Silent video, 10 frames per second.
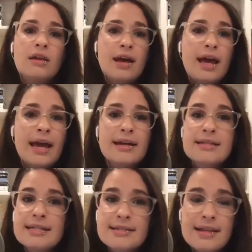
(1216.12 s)

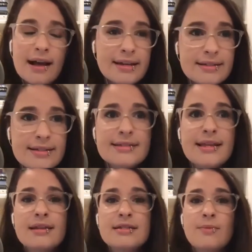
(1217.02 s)
anti-science
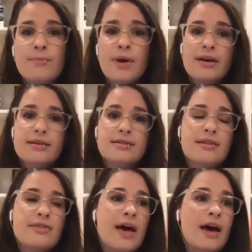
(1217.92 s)
sentiment,
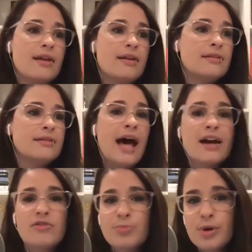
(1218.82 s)
that
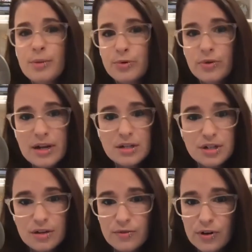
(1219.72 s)
lack of
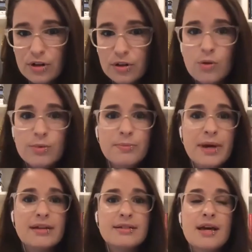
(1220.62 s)
preparation for a global
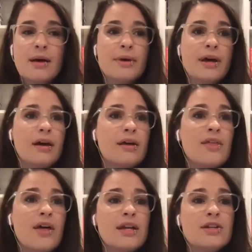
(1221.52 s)
pandemic,
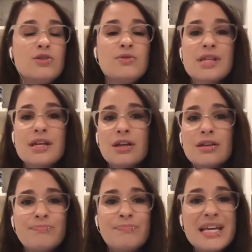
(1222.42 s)
that issues like
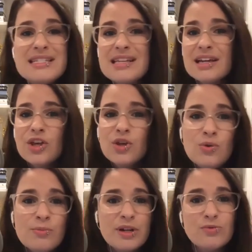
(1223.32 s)
basic
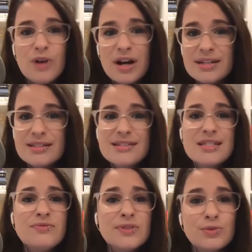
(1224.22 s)
human rights,
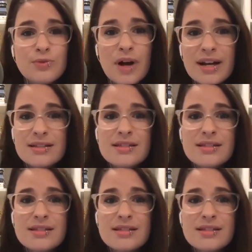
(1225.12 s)
civil rights,